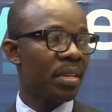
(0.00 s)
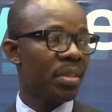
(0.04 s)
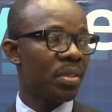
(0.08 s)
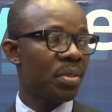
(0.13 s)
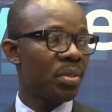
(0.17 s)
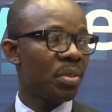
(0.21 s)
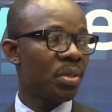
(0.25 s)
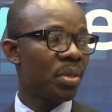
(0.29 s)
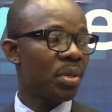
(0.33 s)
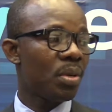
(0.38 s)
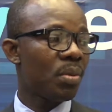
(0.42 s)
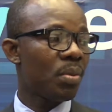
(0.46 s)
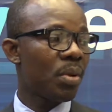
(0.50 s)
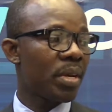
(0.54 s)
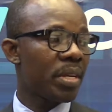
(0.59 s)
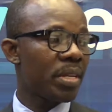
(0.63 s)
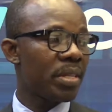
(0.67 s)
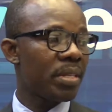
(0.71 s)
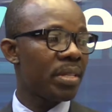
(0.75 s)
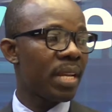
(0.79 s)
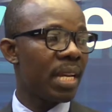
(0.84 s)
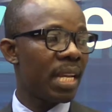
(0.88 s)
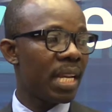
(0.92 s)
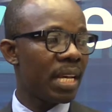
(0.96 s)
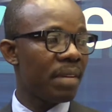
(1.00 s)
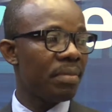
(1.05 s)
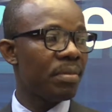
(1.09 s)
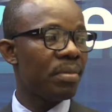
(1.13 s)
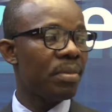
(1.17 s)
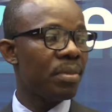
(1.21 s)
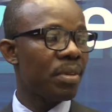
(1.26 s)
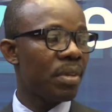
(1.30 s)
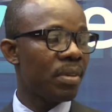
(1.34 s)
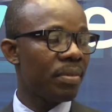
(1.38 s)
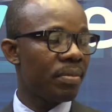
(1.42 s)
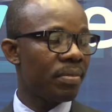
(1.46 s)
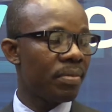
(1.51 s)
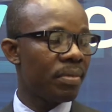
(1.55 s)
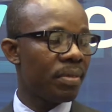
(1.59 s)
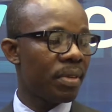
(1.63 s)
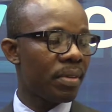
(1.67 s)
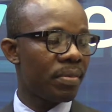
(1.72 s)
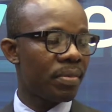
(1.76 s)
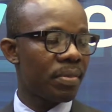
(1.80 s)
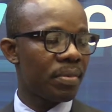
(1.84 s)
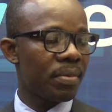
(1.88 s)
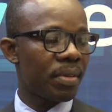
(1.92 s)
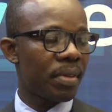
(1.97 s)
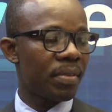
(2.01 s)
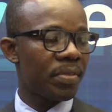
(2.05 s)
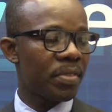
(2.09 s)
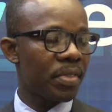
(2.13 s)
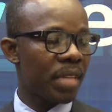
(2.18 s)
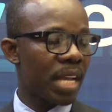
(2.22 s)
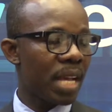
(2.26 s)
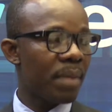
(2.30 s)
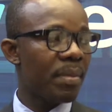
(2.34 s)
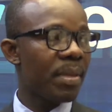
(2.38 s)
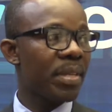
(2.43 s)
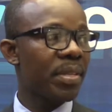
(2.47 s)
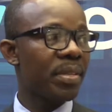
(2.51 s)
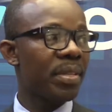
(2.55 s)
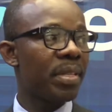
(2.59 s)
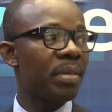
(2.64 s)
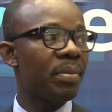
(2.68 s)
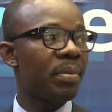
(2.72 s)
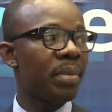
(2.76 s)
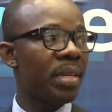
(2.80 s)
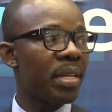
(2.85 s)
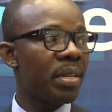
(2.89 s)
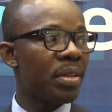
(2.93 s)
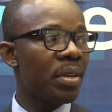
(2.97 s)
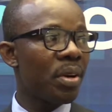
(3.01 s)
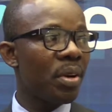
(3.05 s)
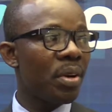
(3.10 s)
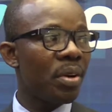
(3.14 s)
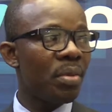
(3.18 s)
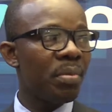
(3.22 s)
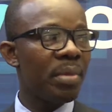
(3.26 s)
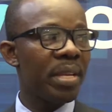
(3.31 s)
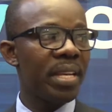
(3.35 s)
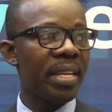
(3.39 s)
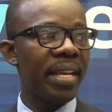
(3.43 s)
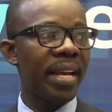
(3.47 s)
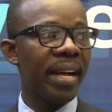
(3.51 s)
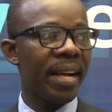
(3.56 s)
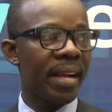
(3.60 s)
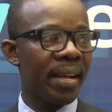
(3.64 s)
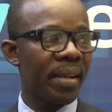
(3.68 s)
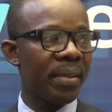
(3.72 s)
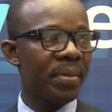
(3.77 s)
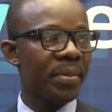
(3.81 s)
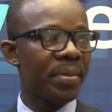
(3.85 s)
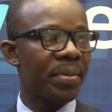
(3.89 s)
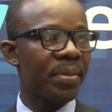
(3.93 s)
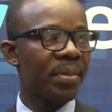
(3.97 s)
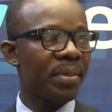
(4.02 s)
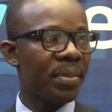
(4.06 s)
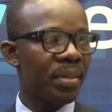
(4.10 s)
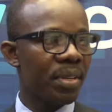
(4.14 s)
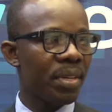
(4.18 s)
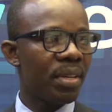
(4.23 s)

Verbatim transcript: So what is the level of, of, of cybersecurity within your own media house?